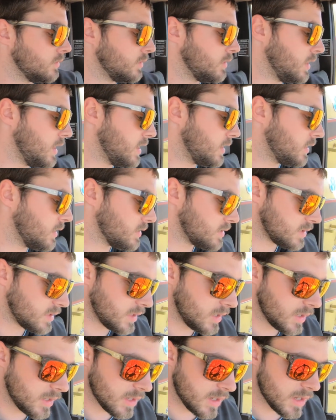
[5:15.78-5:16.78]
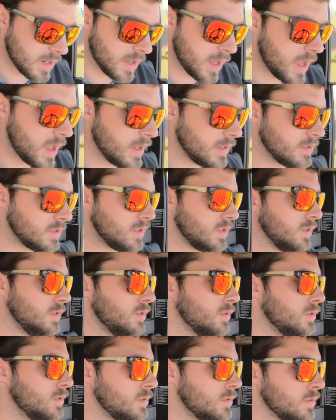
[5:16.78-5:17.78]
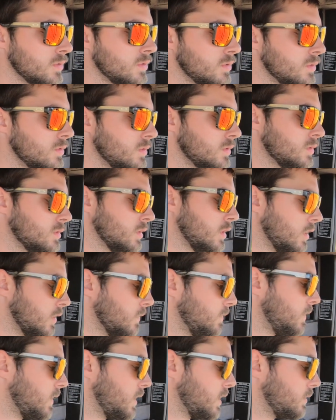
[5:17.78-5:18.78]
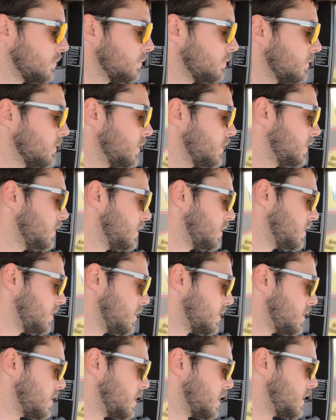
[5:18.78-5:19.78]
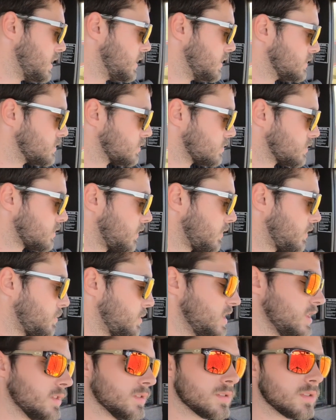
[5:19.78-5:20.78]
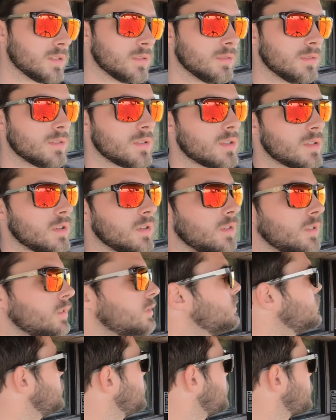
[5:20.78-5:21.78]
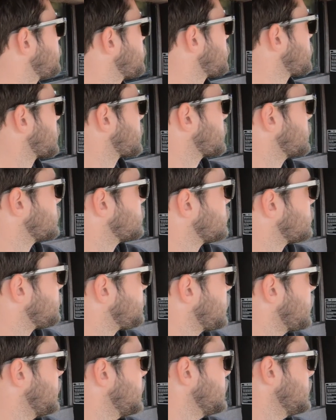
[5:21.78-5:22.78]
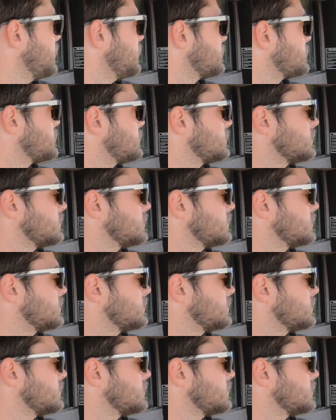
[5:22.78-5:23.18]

take this thing and head to the home farm and switch over to beans. So that's what the plan is.